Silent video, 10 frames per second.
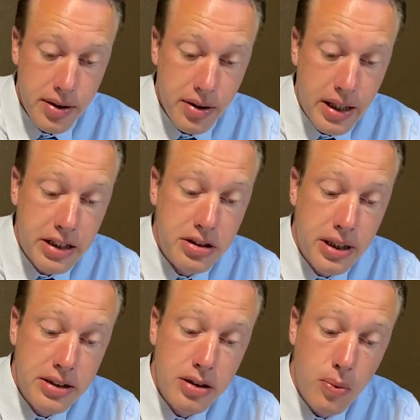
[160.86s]
Next
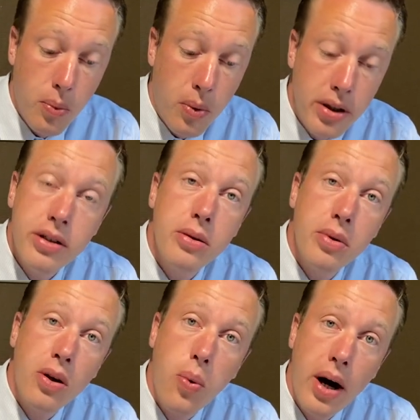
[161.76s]
section, what are you
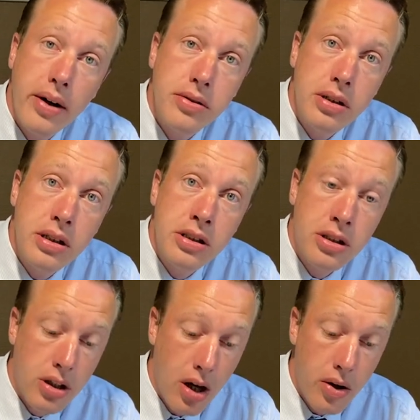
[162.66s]
required to
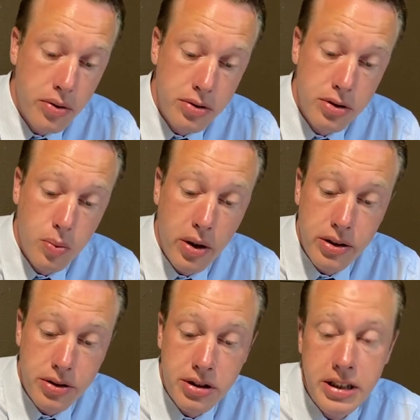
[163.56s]
disclose? What
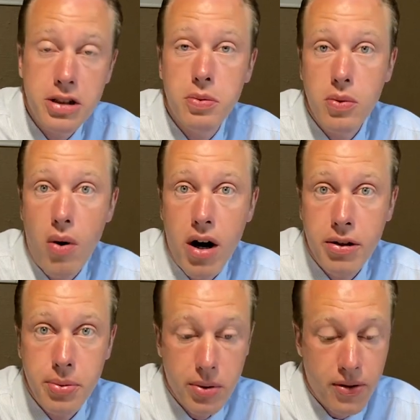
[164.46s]
you'll see as we
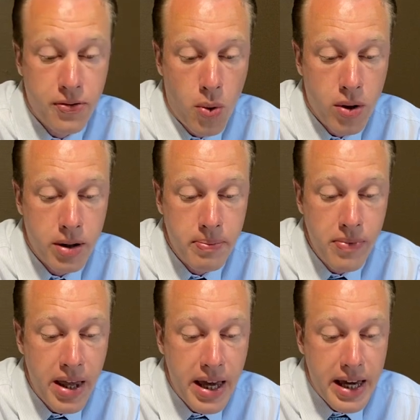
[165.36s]
walk through the form
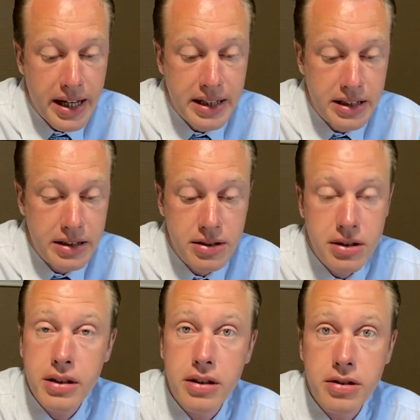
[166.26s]

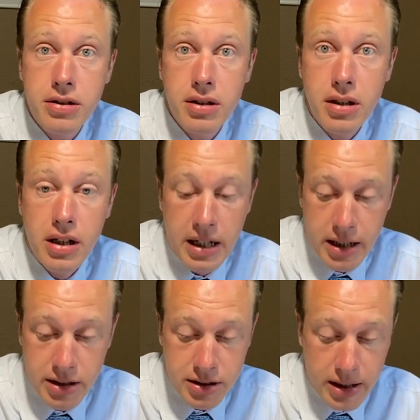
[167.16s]
is there's
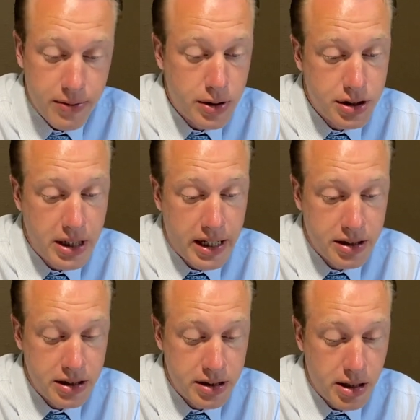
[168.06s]
several
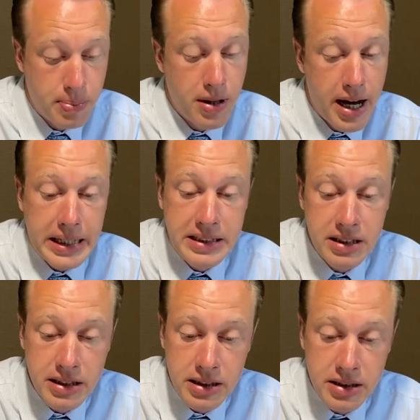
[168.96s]
sections:
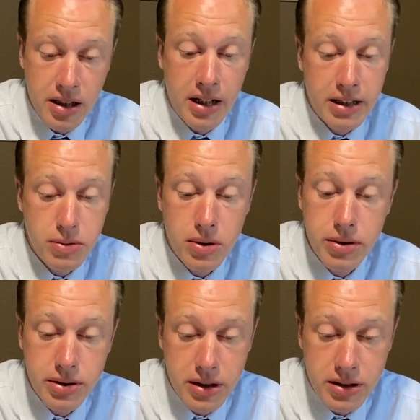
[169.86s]
appliances,
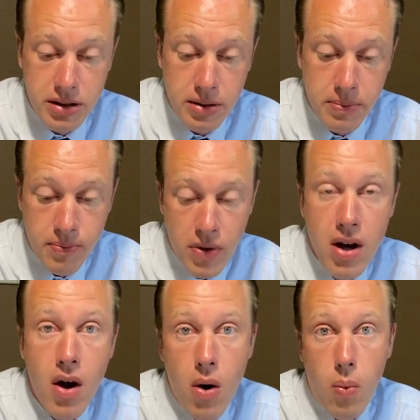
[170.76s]
electrical system,
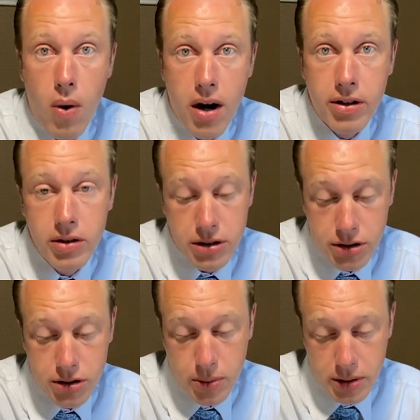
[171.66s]
water and
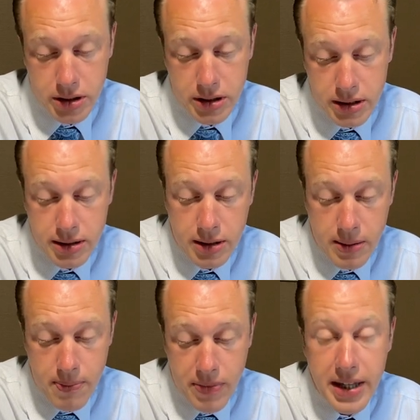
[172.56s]
sewer
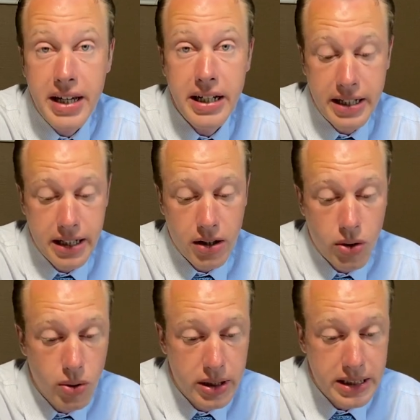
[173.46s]
system, heating and
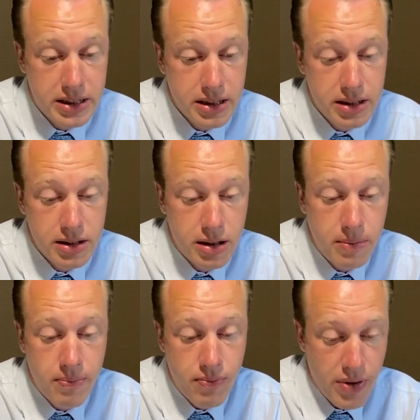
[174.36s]
cooling
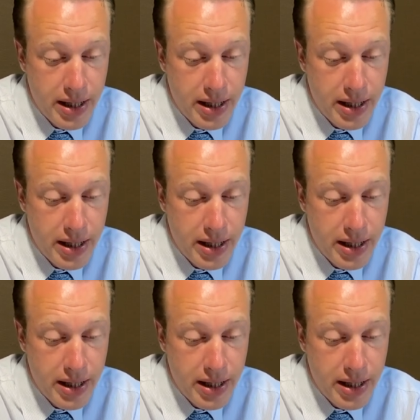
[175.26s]
system,